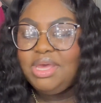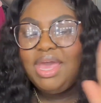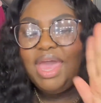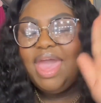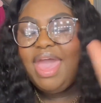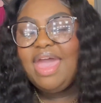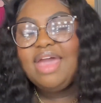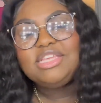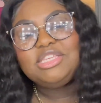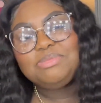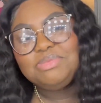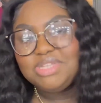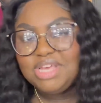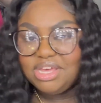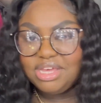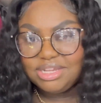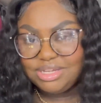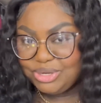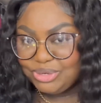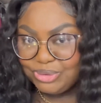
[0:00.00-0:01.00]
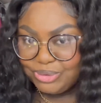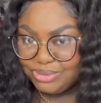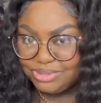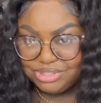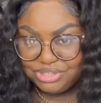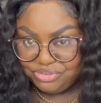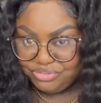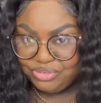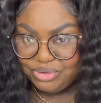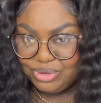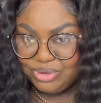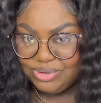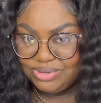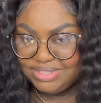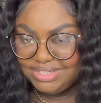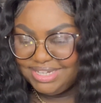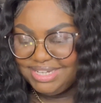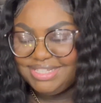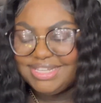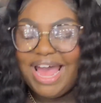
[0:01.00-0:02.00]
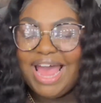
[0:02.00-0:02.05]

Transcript: Had some technical difficulties.